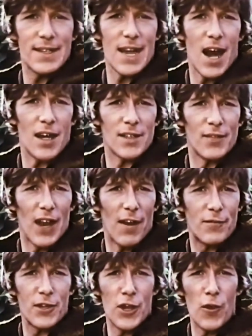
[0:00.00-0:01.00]
the art of
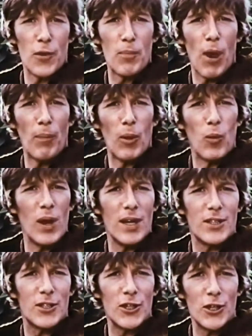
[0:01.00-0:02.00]
love to know the proper
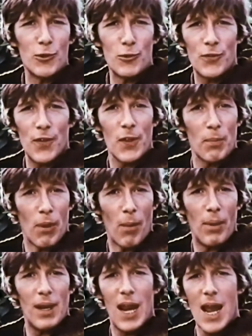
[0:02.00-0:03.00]
words to use for the
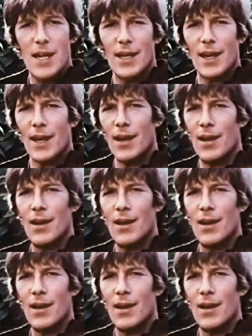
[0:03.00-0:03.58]
proper lady.